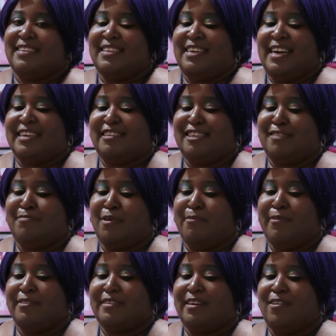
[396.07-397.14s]
He has this moment
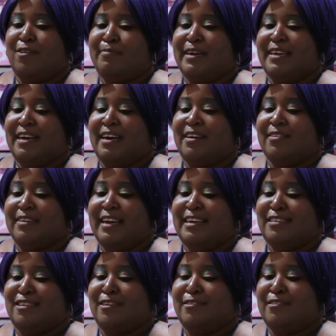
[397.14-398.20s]
where it's like, oh, my God, okay,
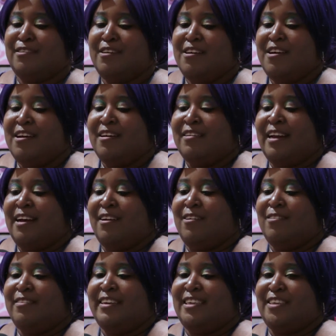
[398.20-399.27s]
so not
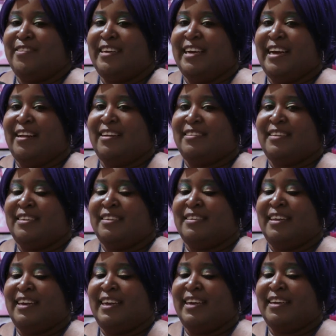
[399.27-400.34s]
only do we have to,
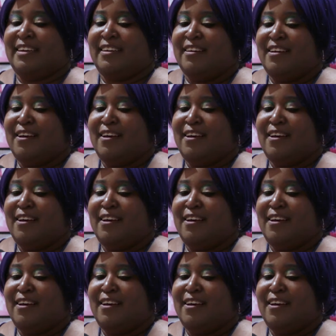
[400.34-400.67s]
like,